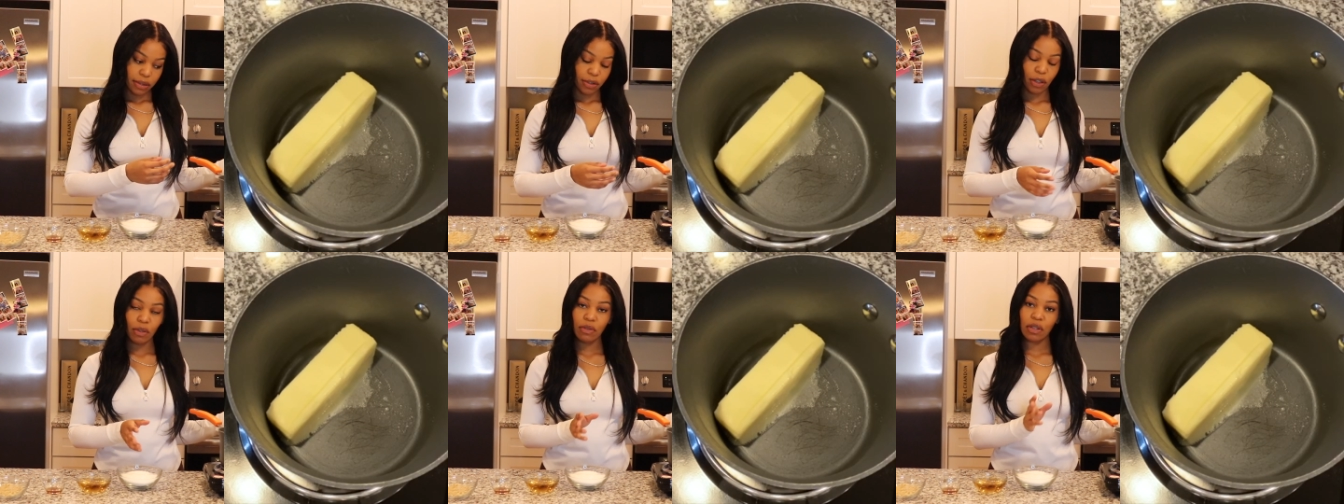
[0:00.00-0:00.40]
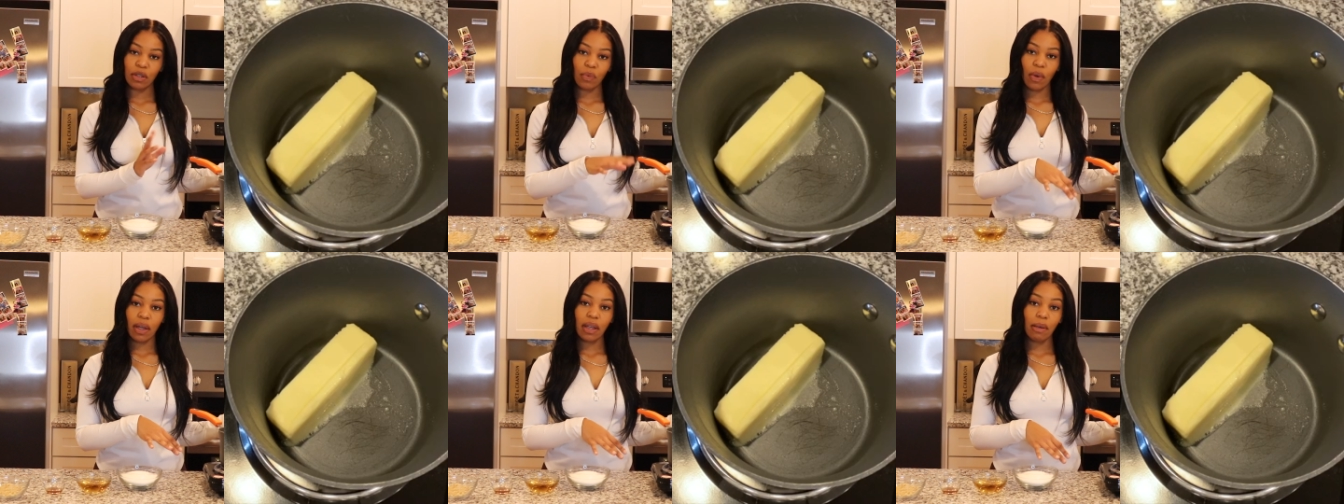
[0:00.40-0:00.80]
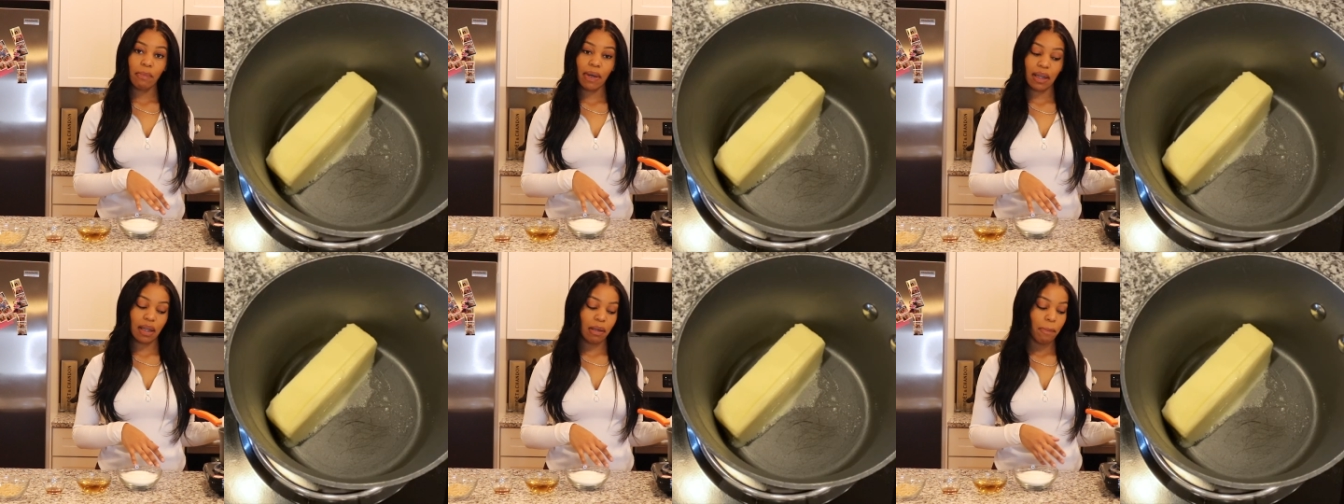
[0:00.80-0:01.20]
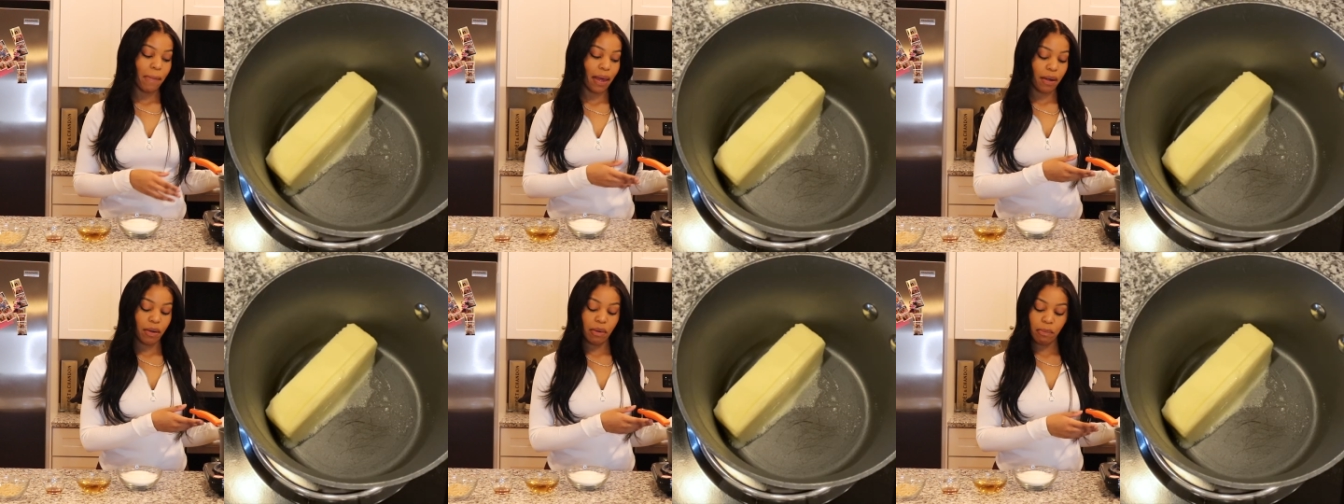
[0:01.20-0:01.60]
so you just want your butter to
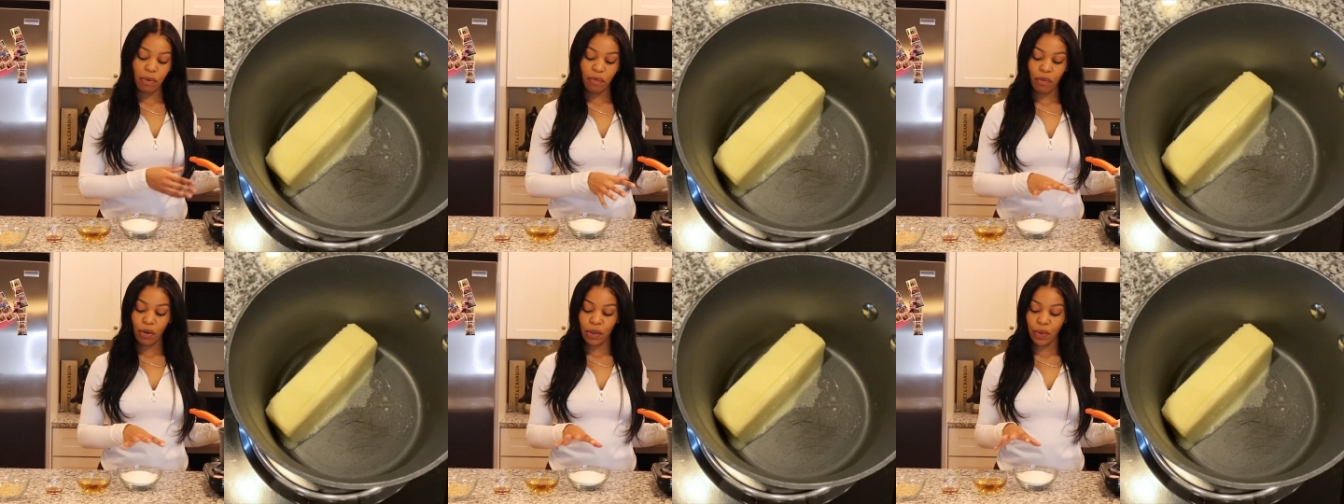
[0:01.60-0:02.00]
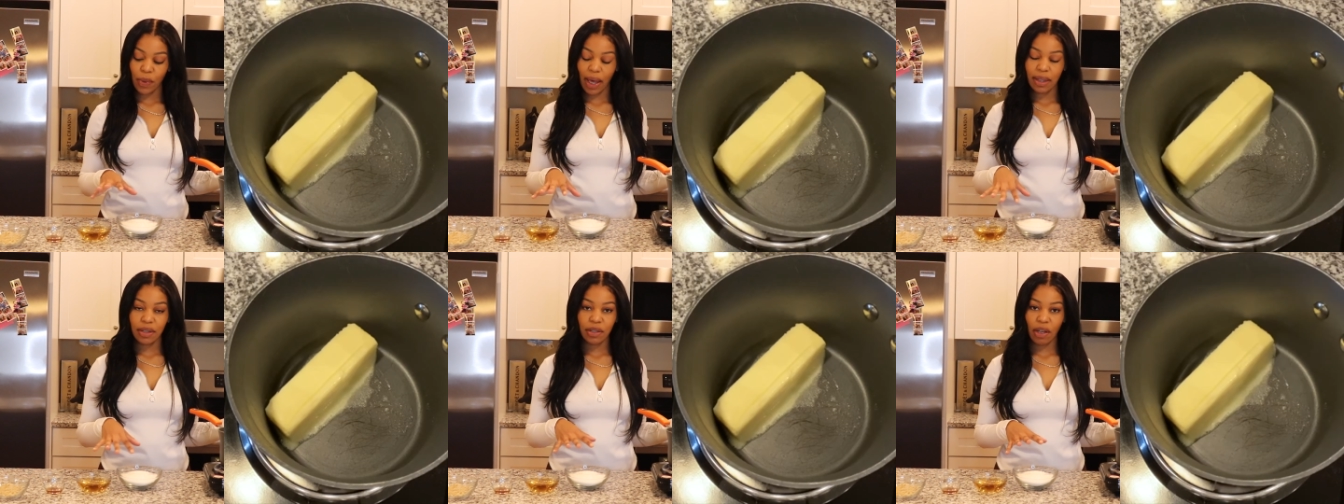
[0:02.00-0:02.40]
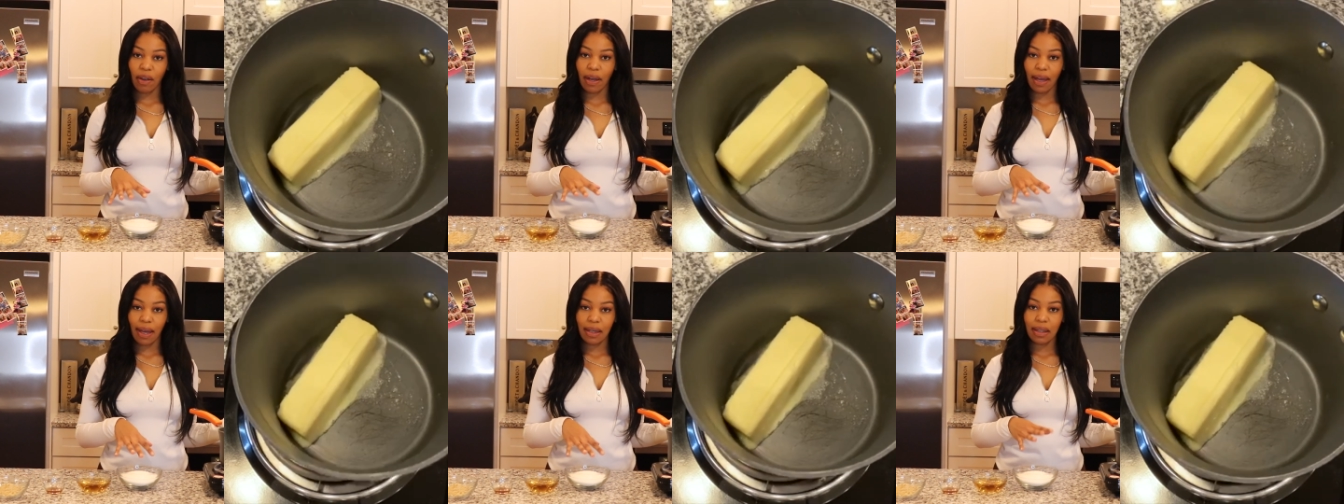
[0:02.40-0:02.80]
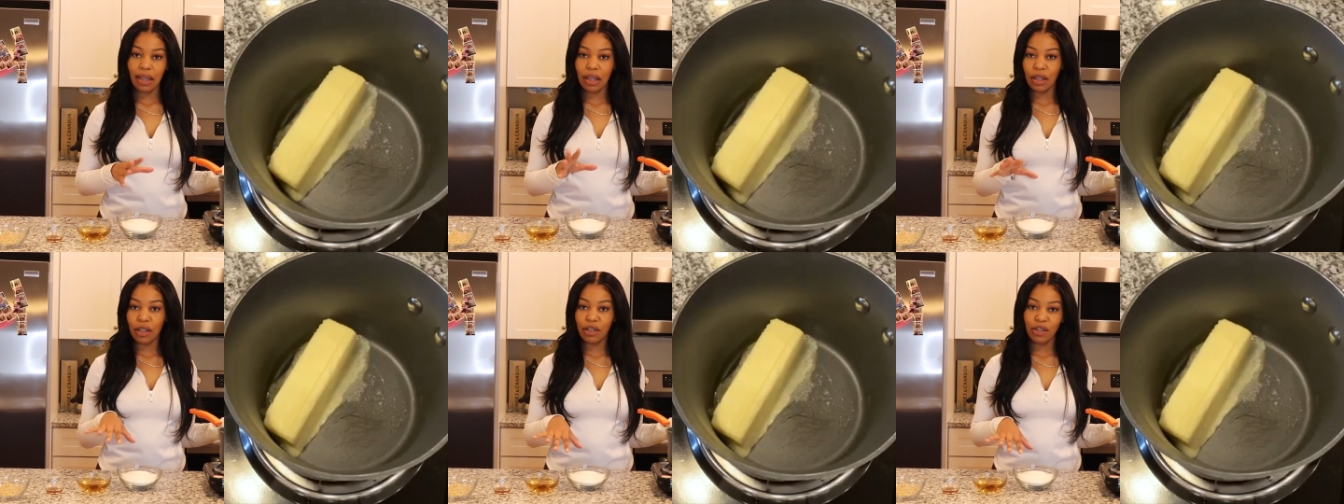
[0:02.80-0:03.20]
melt before you start adding
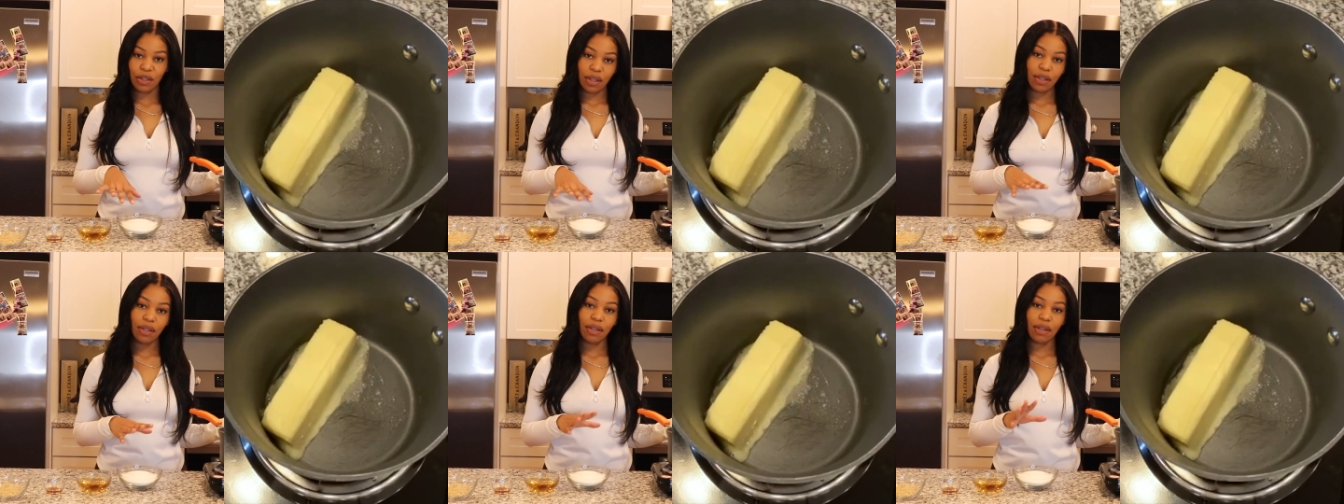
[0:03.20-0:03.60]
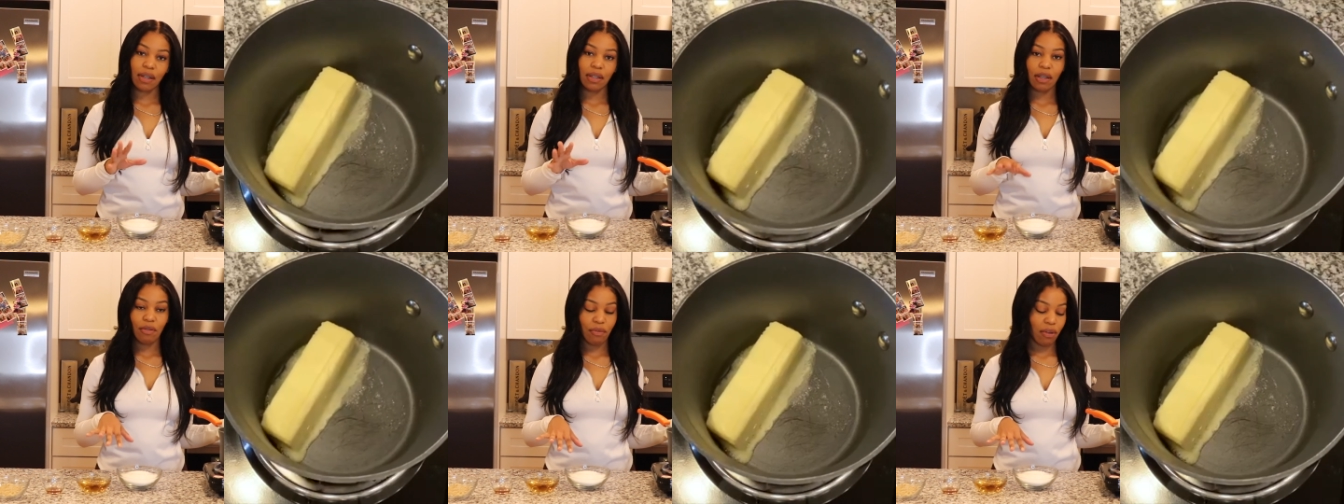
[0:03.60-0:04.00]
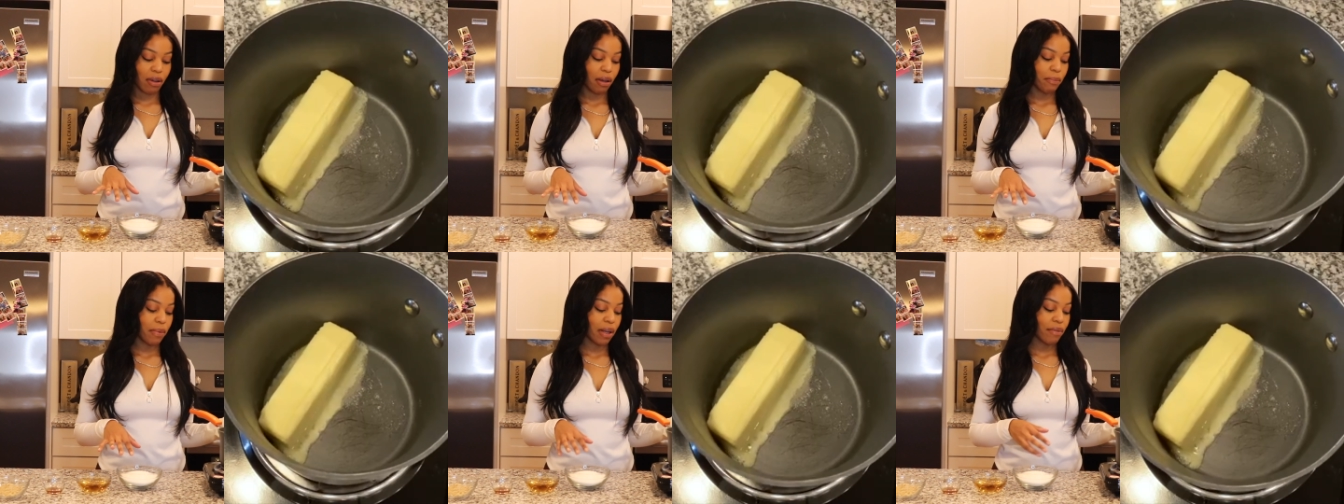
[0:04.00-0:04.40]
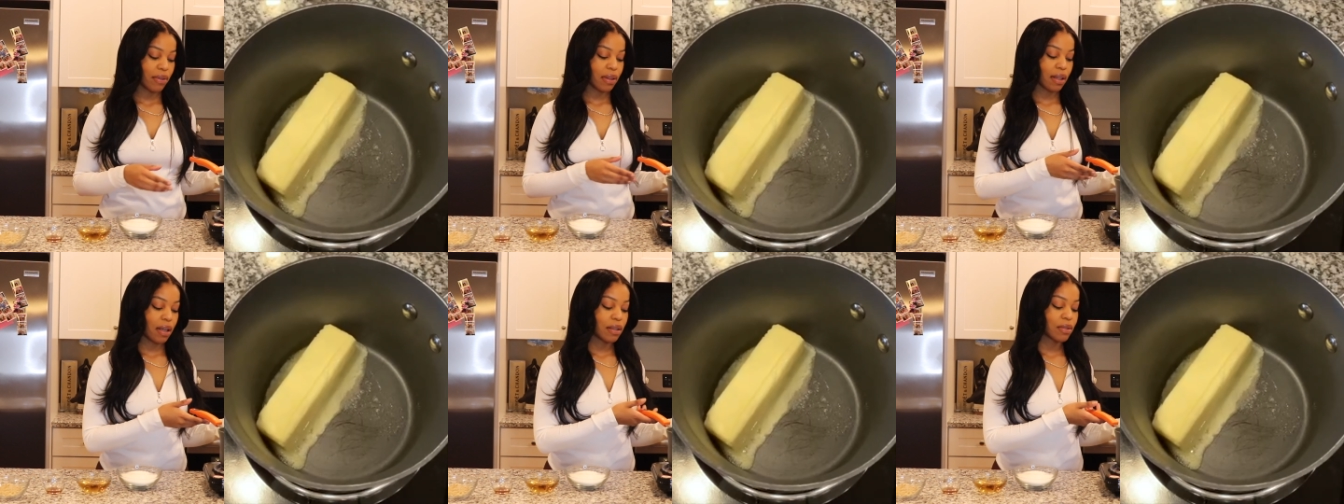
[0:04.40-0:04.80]
in your sugar and your rum and everything.